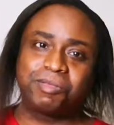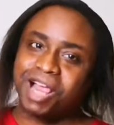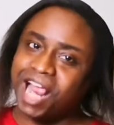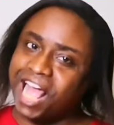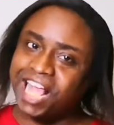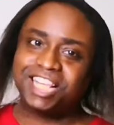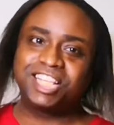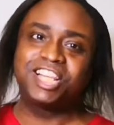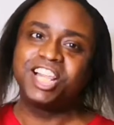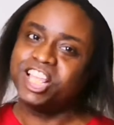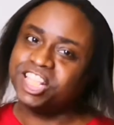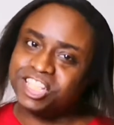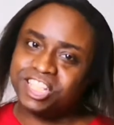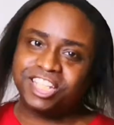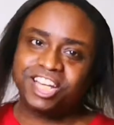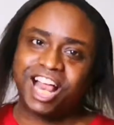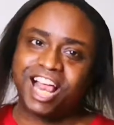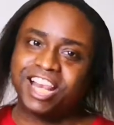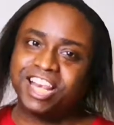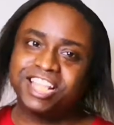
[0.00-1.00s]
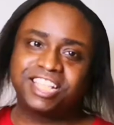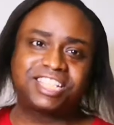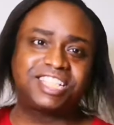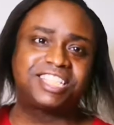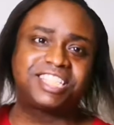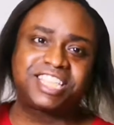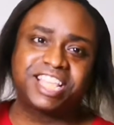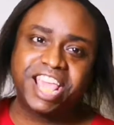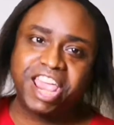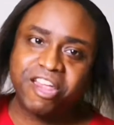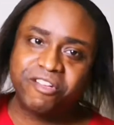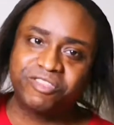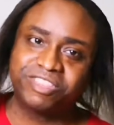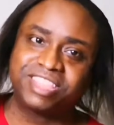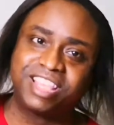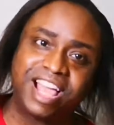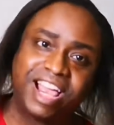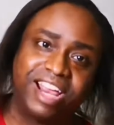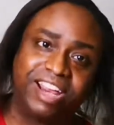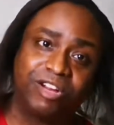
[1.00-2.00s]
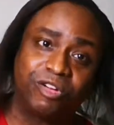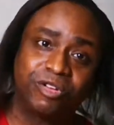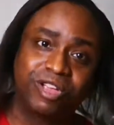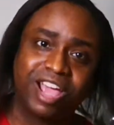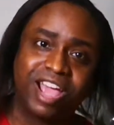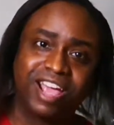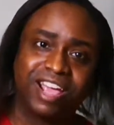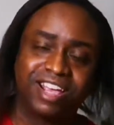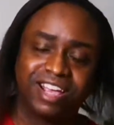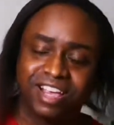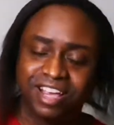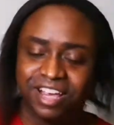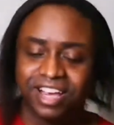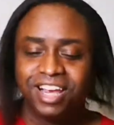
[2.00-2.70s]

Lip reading: but I listen to everything, okay?